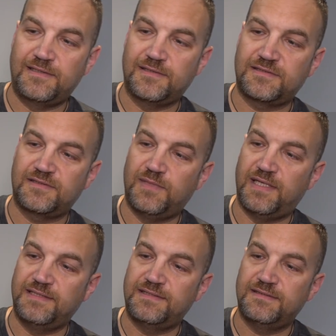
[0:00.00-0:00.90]

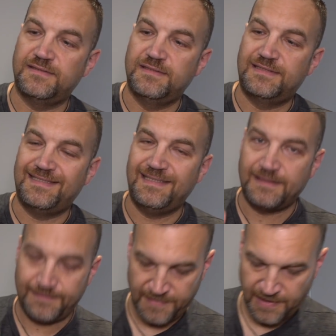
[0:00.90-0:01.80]
customized
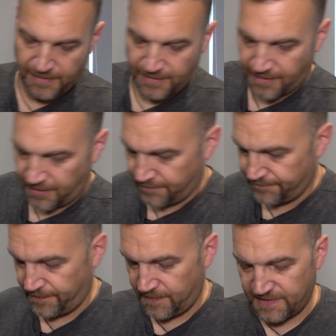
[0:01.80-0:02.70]
seal.
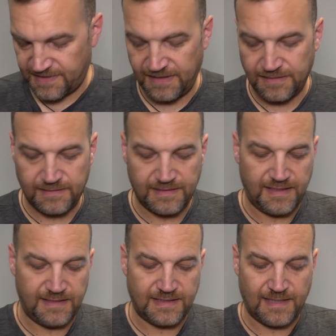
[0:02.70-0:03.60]
The seal
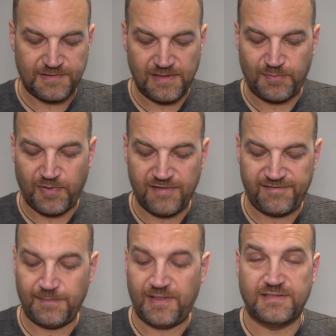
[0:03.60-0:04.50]
is absolutely
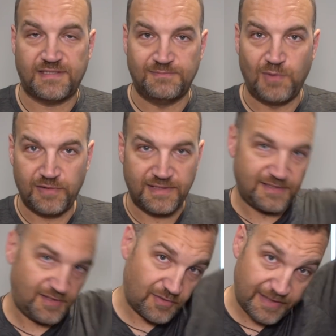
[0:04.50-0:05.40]
perfect because it's molded
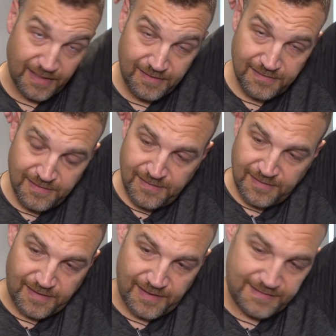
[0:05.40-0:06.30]
to your ear.
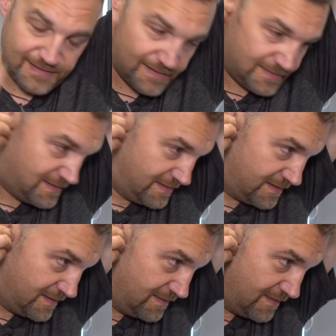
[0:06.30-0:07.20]
I tend
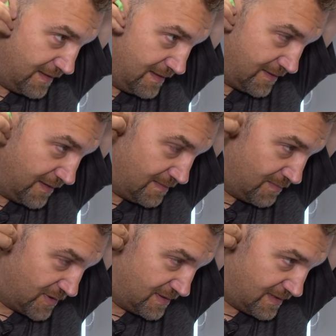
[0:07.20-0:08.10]
to insert them
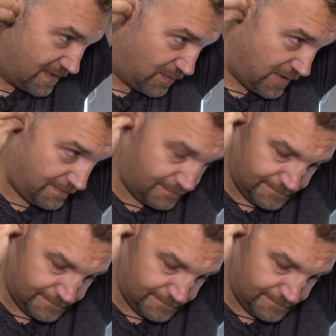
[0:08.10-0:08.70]
much the same way,